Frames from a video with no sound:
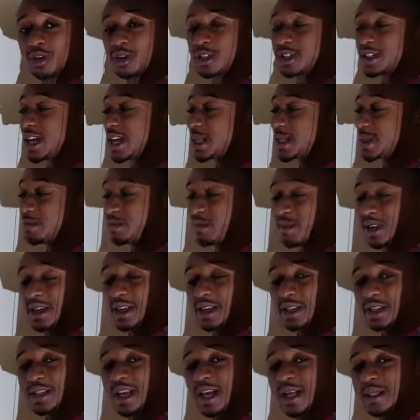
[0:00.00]
You say the
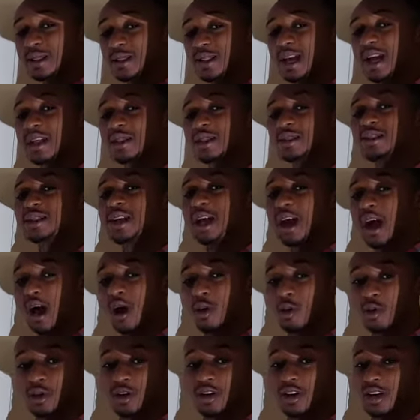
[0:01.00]
minutes and then the
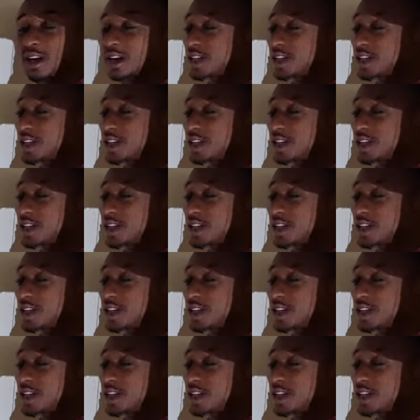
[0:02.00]
hour.